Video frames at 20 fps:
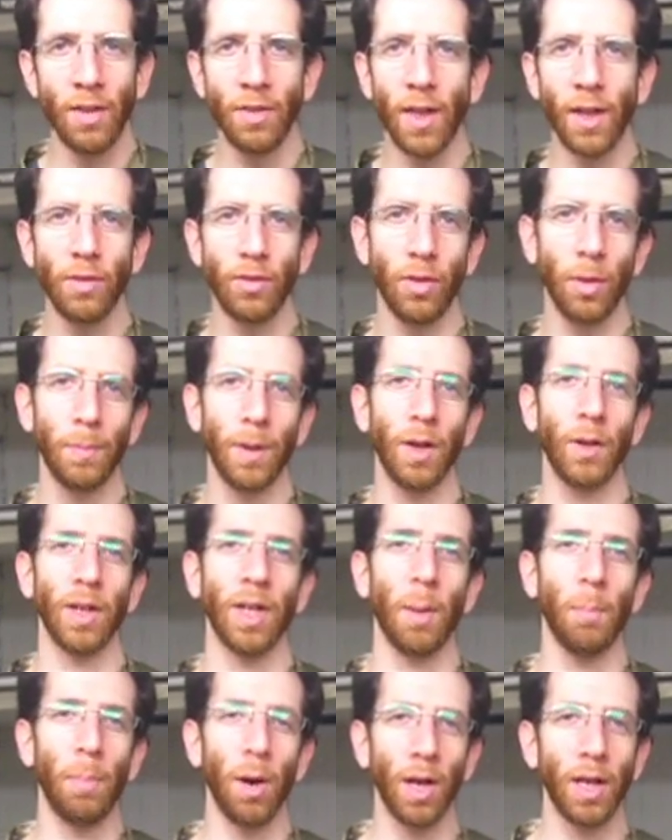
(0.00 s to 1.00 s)
than something like
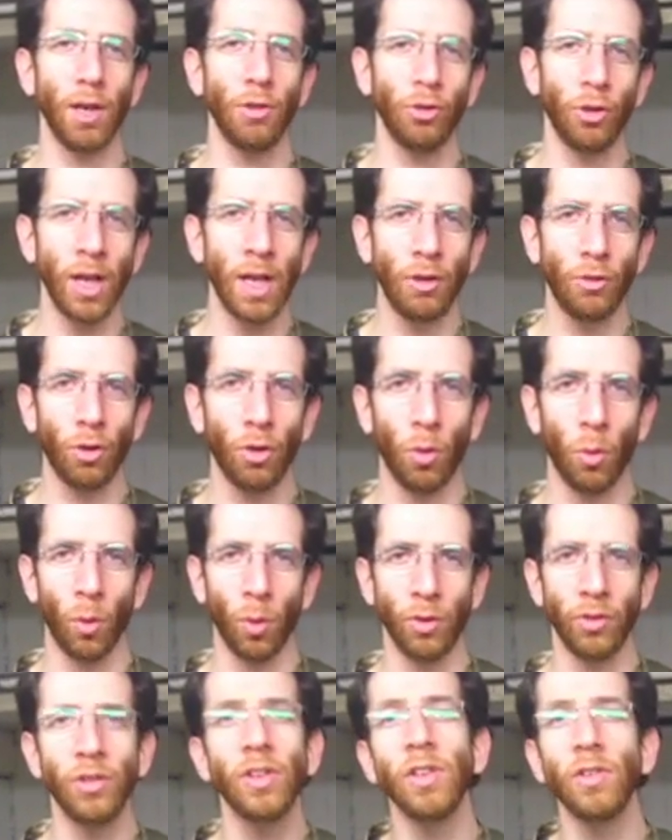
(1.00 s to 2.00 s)
a bucket changer or
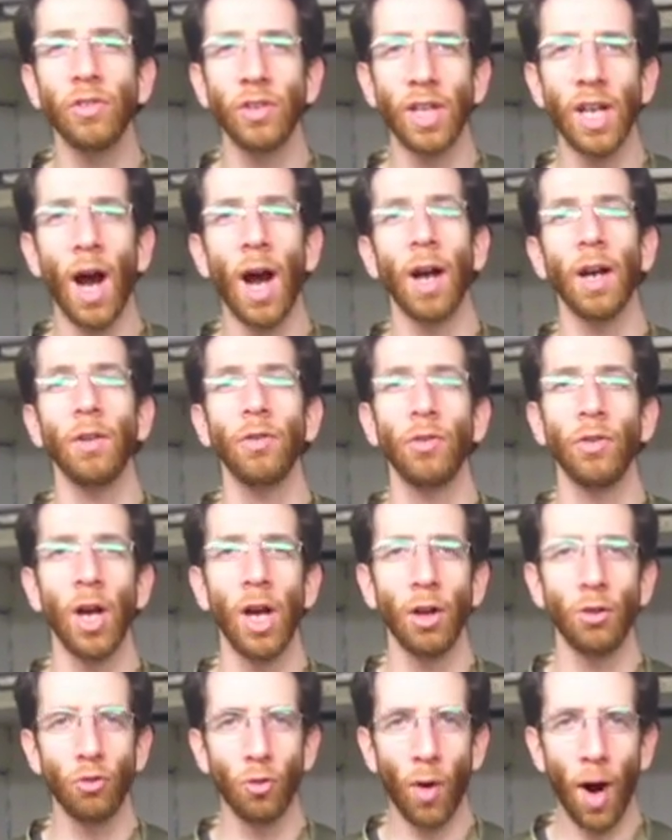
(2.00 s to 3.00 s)
CCI's
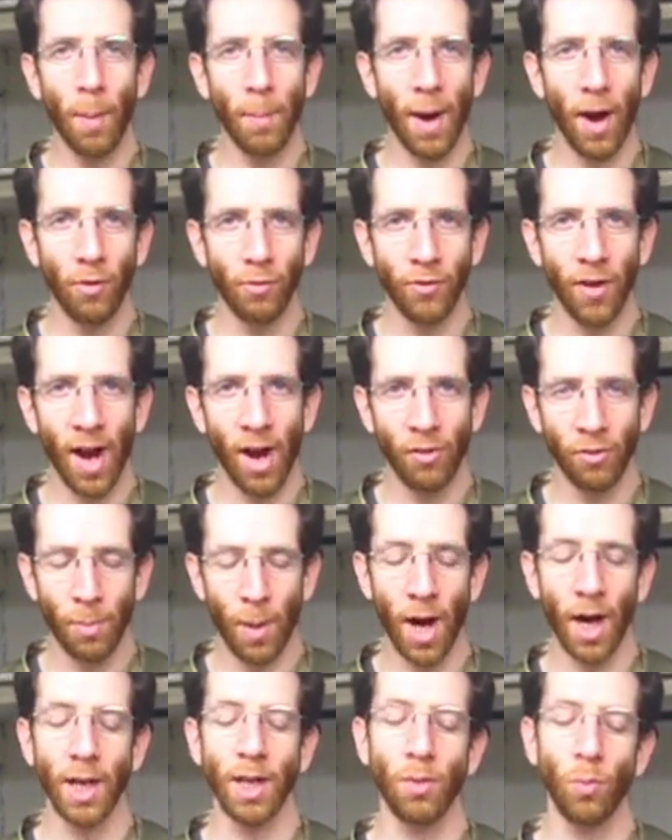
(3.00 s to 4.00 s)
dropout valve
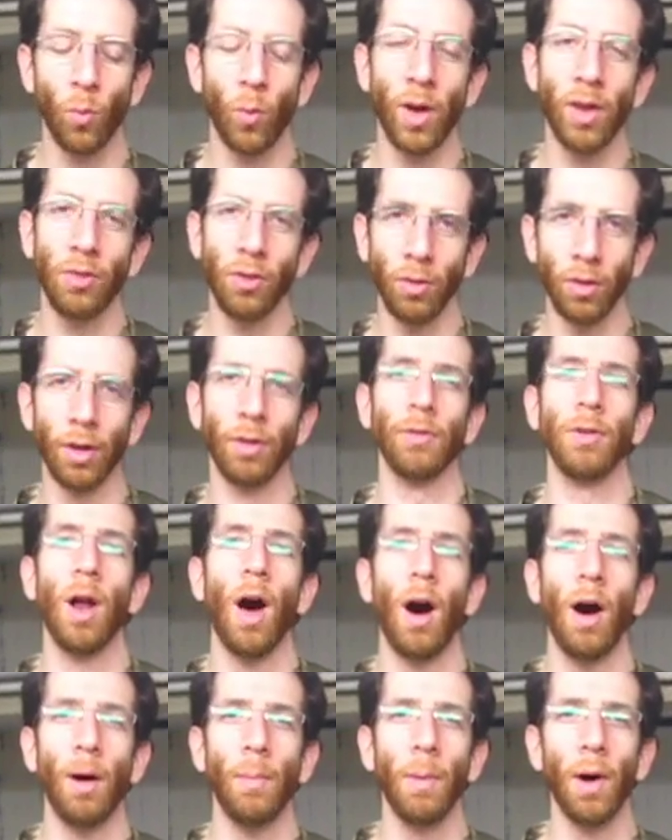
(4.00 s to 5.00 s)
body with the little
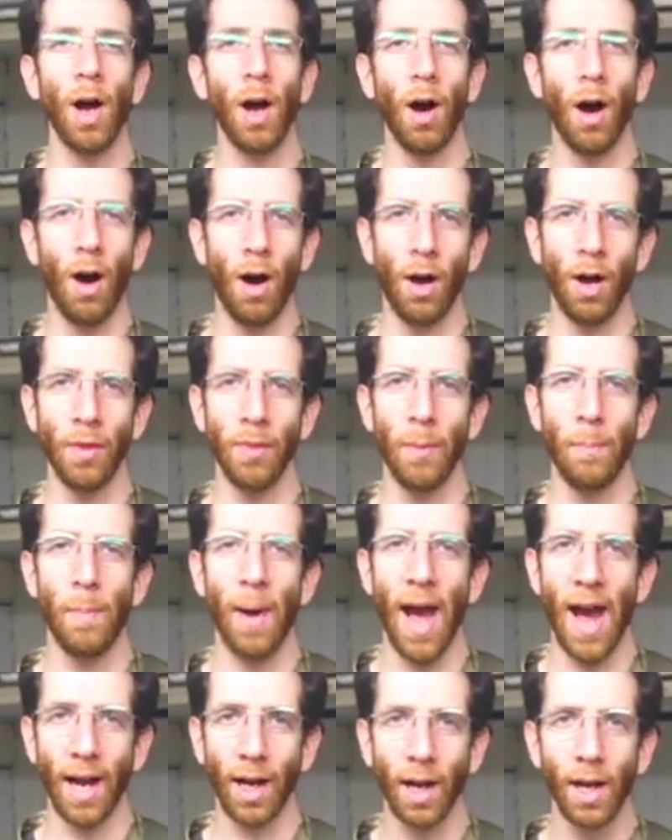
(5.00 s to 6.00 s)
knob on the
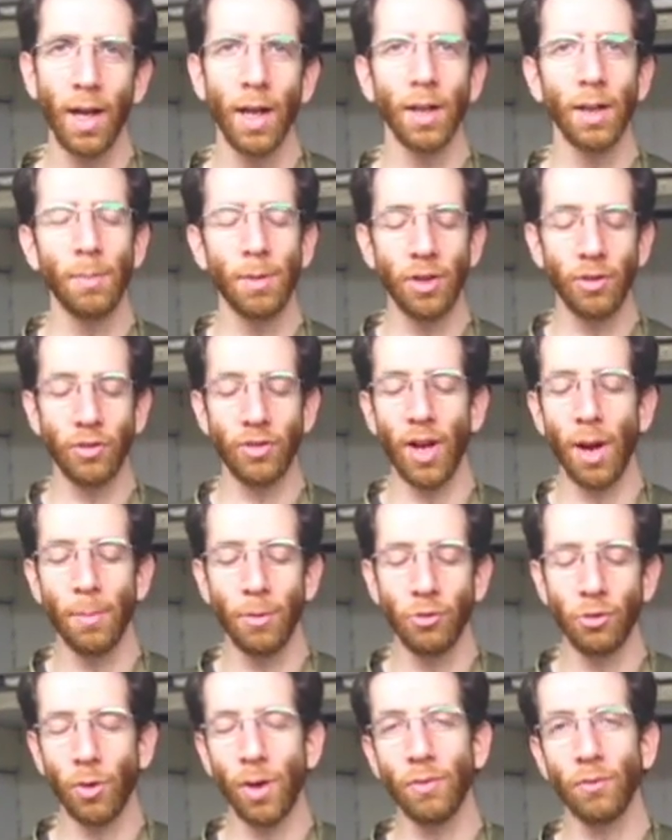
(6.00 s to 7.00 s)
back. Let me just
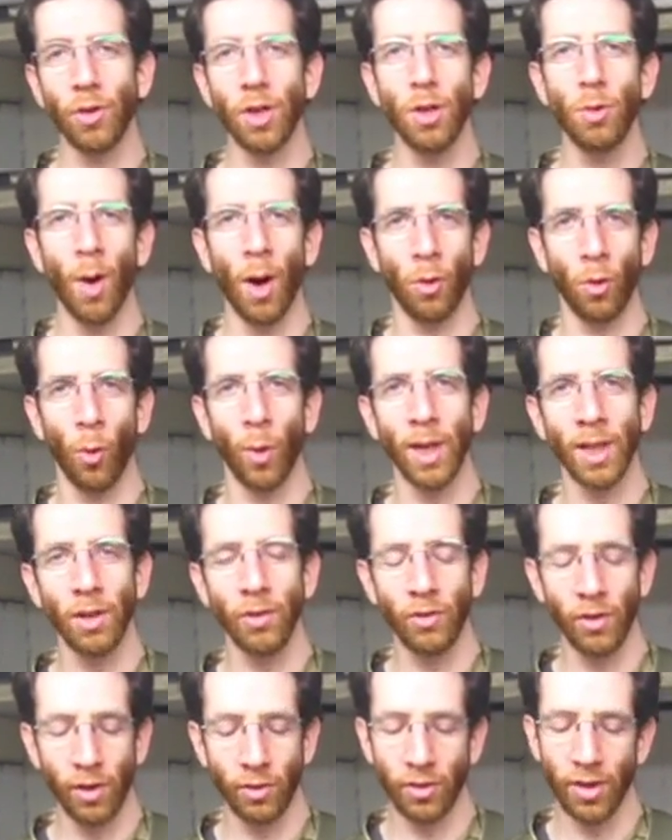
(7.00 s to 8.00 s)
demonstrate for you how quick
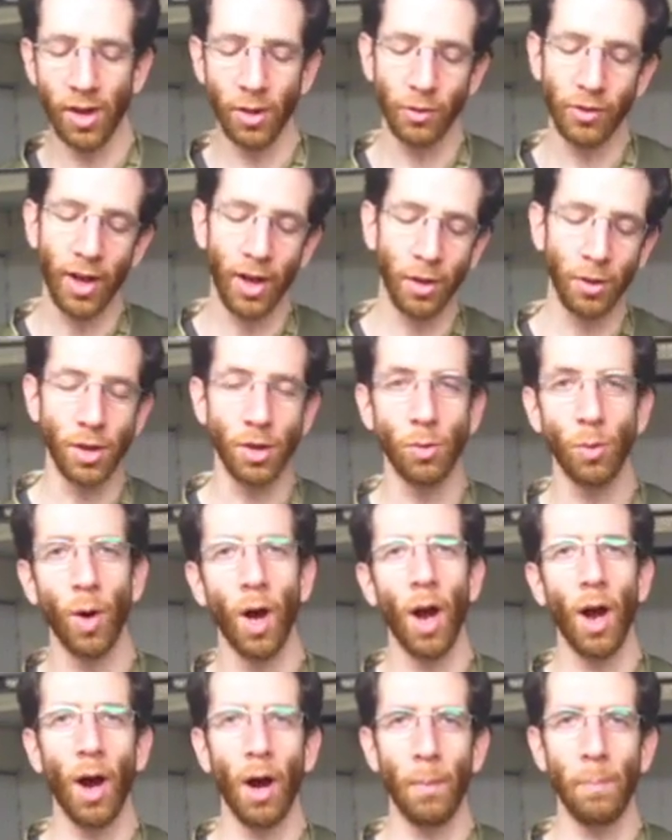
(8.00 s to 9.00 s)
this is, then I'll tell you
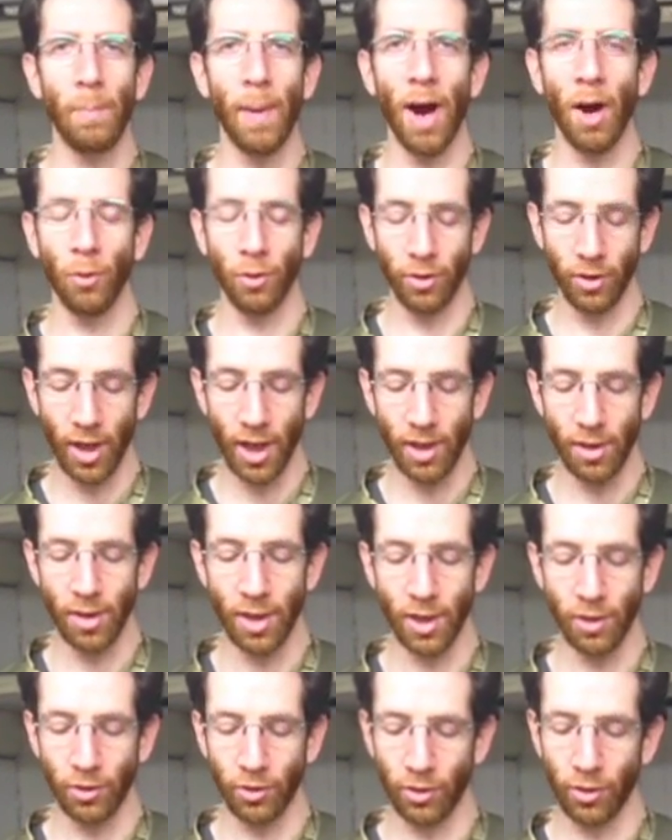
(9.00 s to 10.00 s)
about
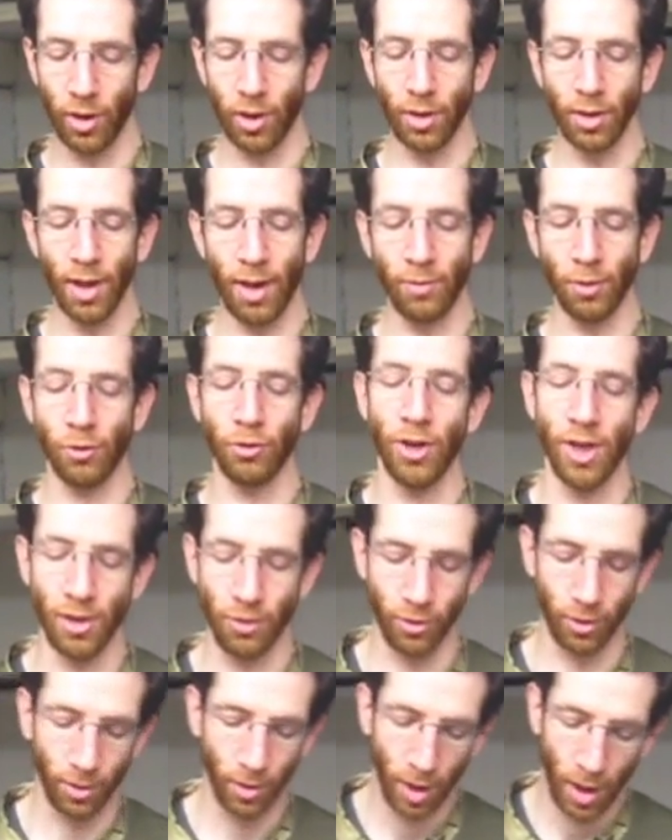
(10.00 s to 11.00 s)
this lever
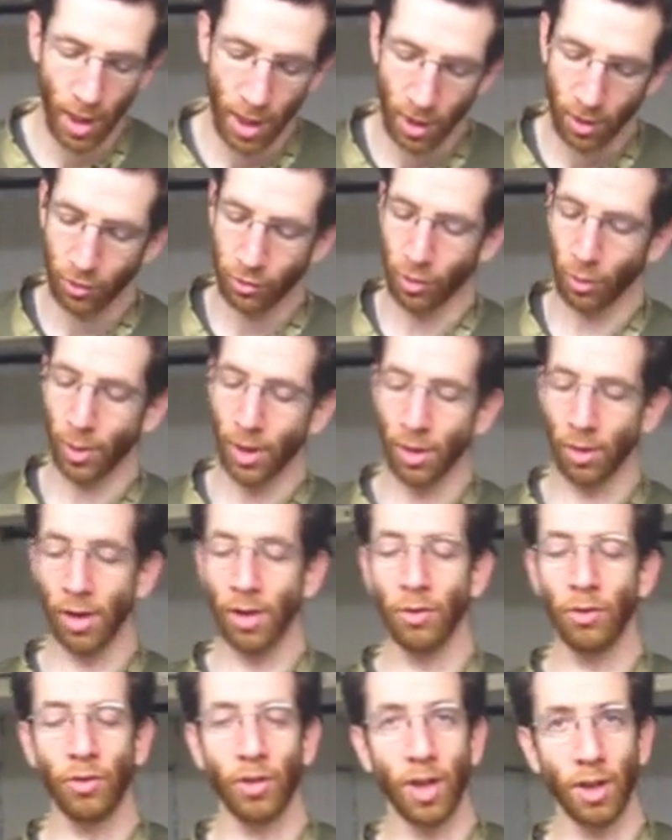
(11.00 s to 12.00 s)
changer. So here it
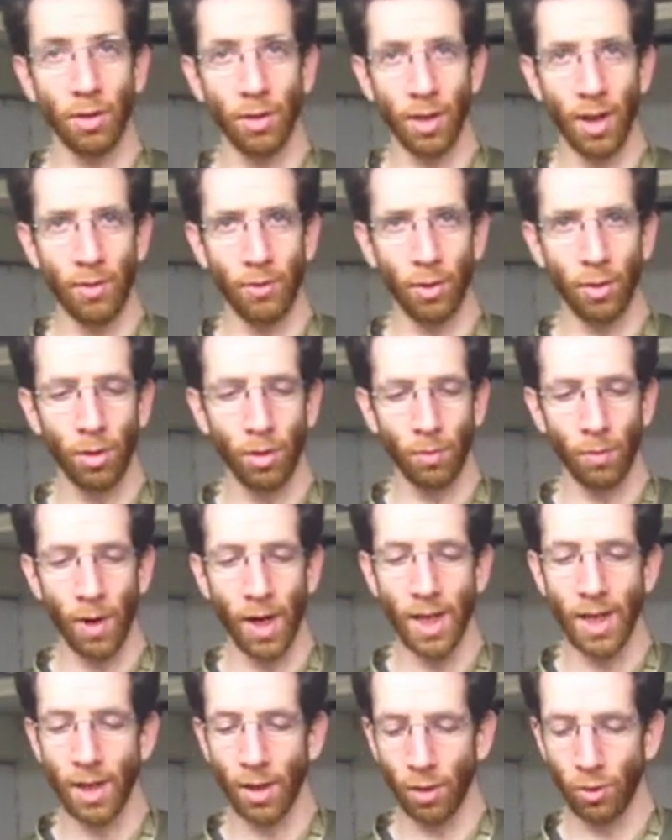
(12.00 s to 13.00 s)
is, it's got the lever
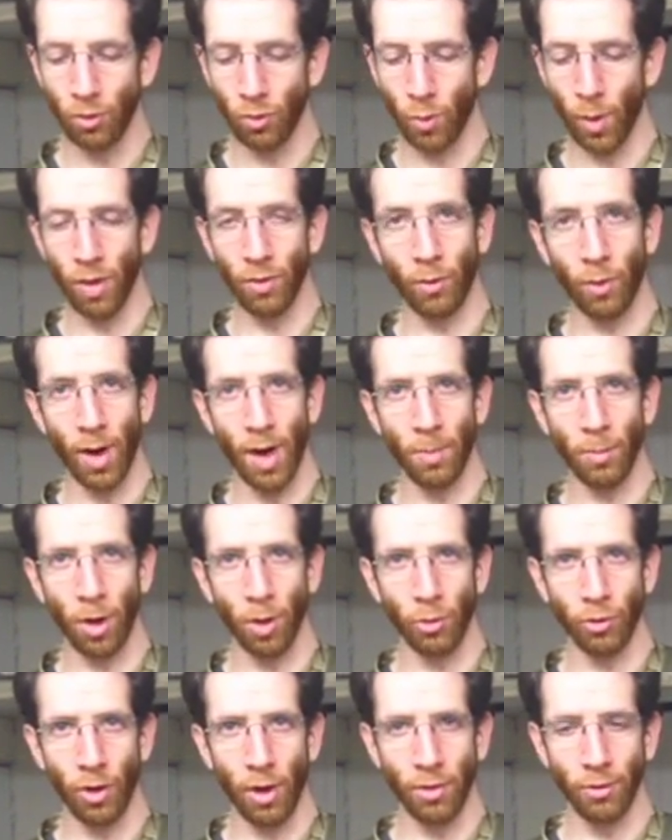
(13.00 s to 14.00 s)
right here, 12 gram
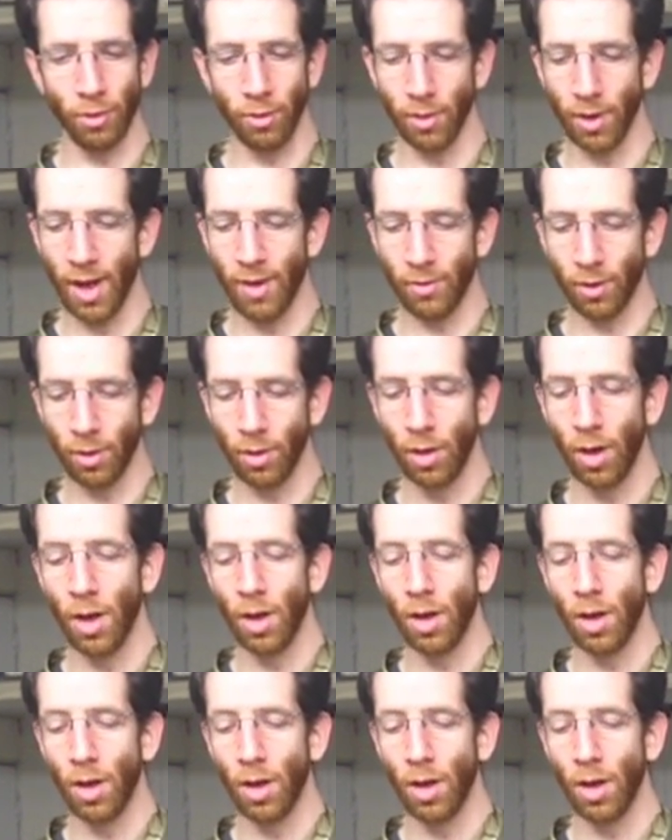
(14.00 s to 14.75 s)
goes under the lever.